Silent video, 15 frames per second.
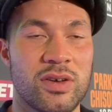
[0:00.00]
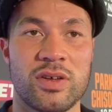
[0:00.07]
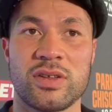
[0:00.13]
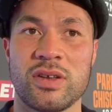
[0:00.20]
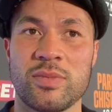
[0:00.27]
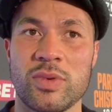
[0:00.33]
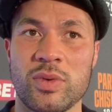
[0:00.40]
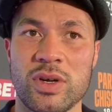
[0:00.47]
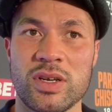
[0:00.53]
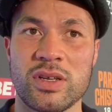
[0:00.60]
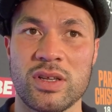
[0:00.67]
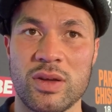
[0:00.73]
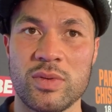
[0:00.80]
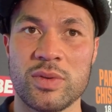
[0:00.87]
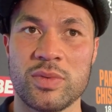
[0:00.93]
know, number 1
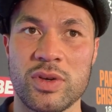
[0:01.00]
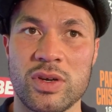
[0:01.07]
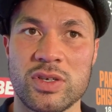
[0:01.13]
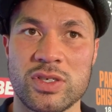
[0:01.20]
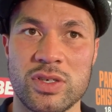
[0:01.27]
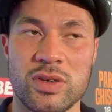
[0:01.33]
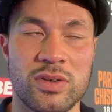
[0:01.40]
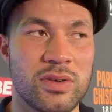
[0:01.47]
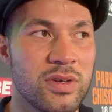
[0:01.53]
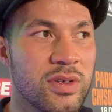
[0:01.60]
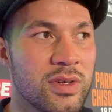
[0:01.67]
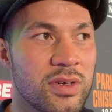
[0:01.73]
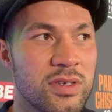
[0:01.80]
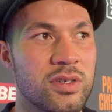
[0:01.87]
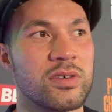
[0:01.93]
in the WBO. So
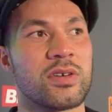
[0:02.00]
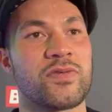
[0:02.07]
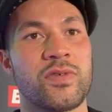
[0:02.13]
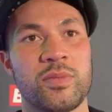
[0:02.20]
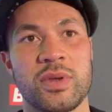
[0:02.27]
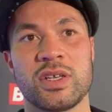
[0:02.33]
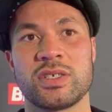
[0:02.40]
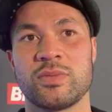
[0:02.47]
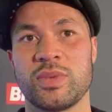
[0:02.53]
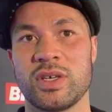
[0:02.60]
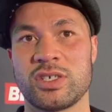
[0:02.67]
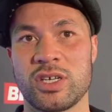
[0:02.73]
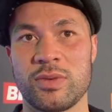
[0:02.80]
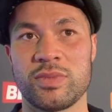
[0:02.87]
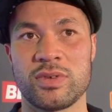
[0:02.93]
in order for me to
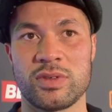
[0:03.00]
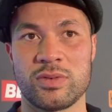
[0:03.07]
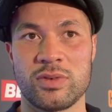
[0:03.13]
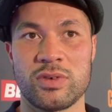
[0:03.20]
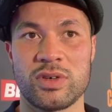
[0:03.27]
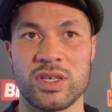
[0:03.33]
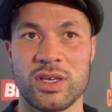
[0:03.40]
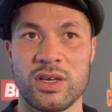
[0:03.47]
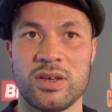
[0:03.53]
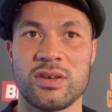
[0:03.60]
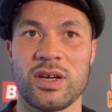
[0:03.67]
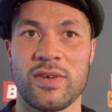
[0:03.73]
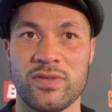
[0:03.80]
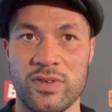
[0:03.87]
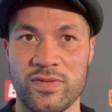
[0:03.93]
be champion of the world again,
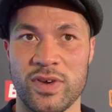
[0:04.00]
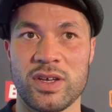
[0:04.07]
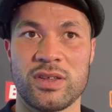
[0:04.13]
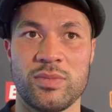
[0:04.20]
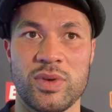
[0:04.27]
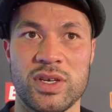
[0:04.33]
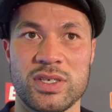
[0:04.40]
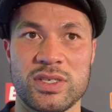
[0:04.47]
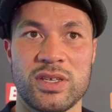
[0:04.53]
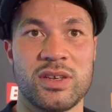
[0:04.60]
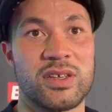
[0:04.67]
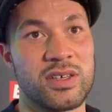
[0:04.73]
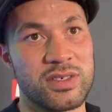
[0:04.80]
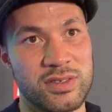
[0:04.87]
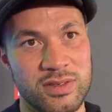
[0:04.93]
I have to fight the best,
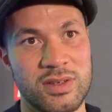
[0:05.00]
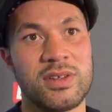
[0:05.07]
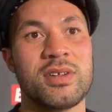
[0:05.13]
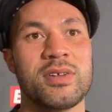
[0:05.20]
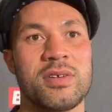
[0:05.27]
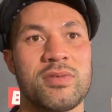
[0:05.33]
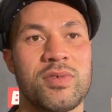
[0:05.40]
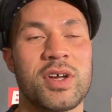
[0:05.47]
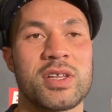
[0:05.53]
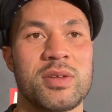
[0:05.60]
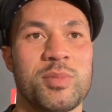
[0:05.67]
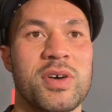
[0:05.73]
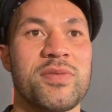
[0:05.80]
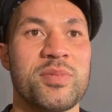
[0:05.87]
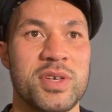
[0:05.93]
and he's ranked
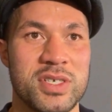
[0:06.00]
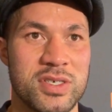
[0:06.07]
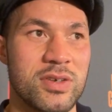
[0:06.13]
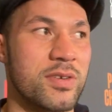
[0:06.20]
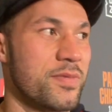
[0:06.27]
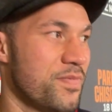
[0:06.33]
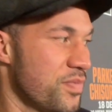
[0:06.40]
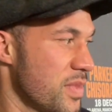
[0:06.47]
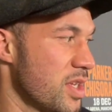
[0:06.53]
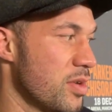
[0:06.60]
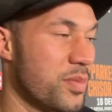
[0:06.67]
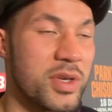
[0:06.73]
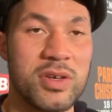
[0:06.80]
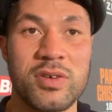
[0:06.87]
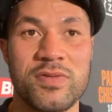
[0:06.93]
above me. So it'll
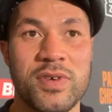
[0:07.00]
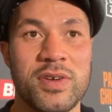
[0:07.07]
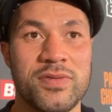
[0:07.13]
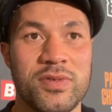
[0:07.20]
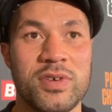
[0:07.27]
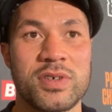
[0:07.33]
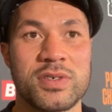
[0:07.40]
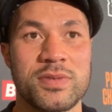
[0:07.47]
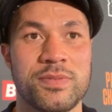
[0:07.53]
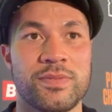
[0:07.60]
be a good fight for us.